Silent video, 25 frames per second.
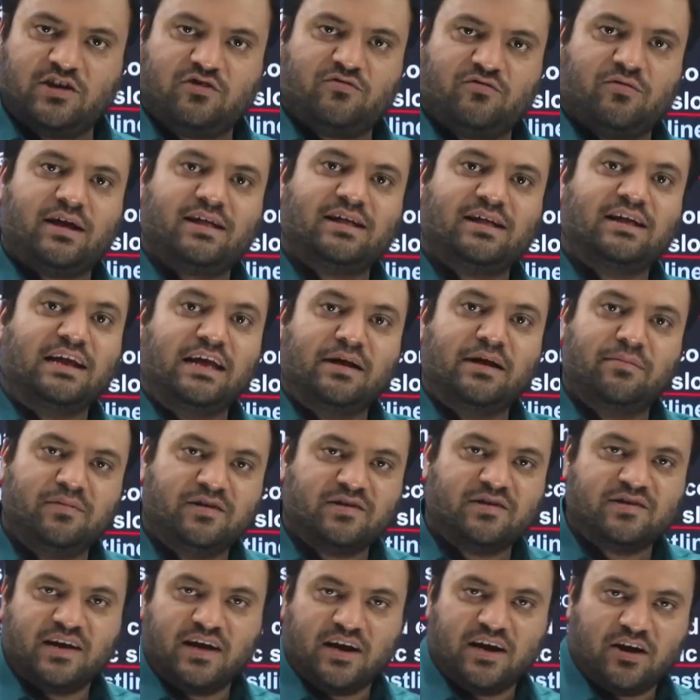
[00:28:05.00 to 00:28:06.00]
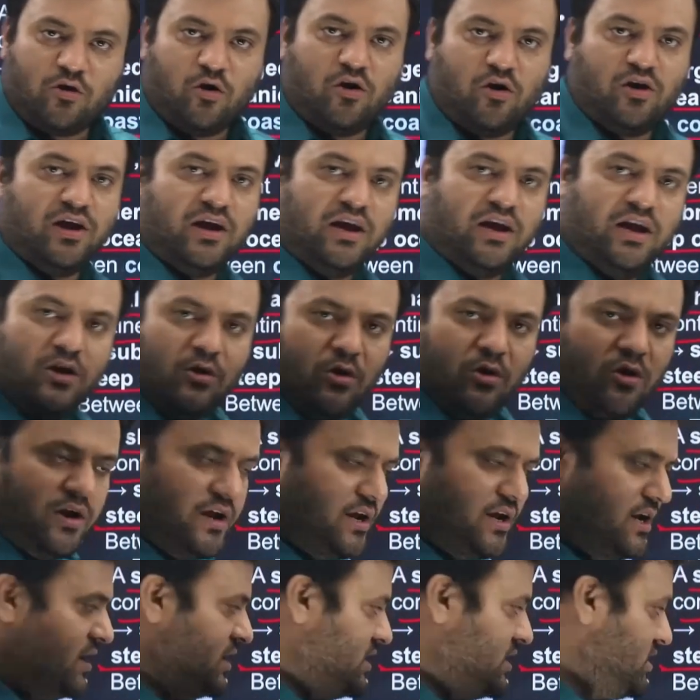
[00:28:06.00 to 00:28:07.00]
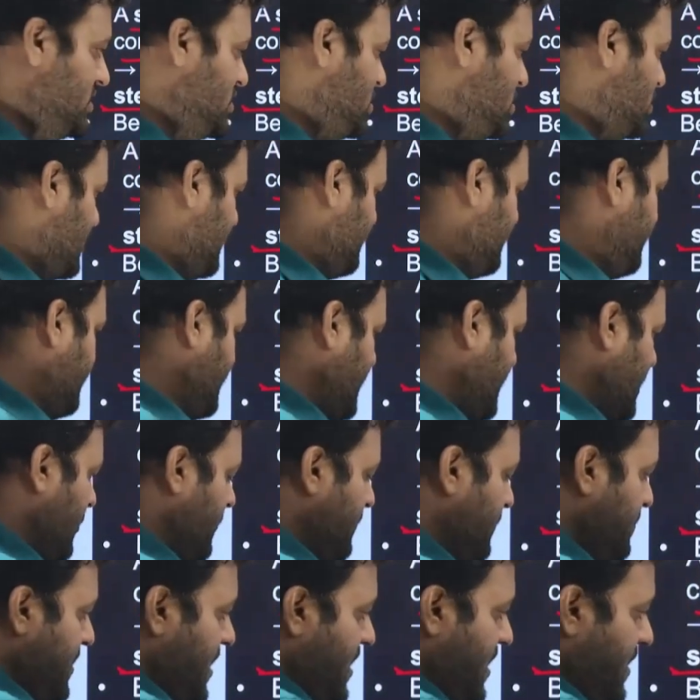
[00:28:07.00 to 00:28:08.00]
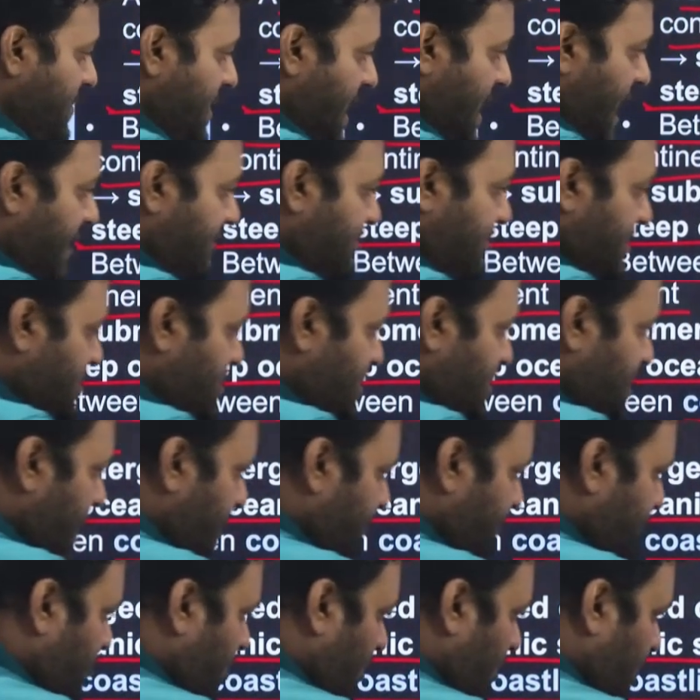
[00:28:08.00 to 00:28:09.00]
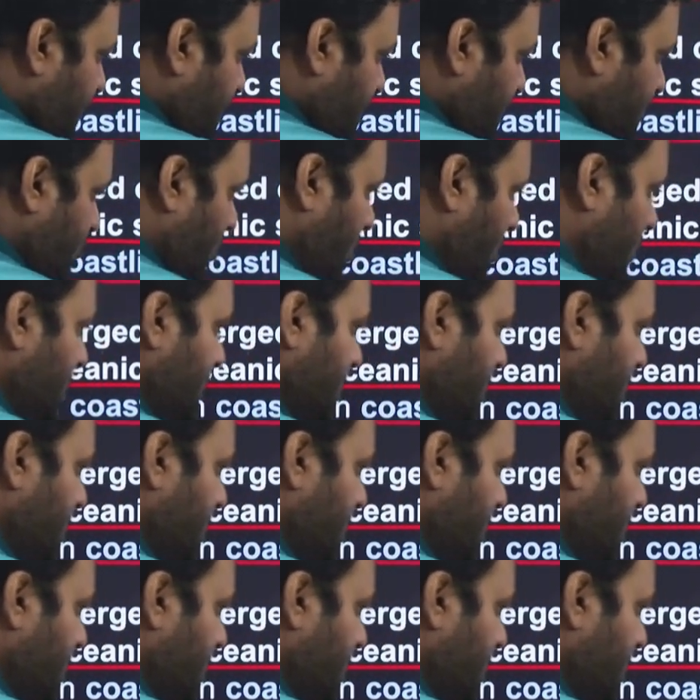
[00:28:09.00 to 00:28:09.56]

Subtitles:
the name is there accordingly, continental shelf. Now average depth of this continental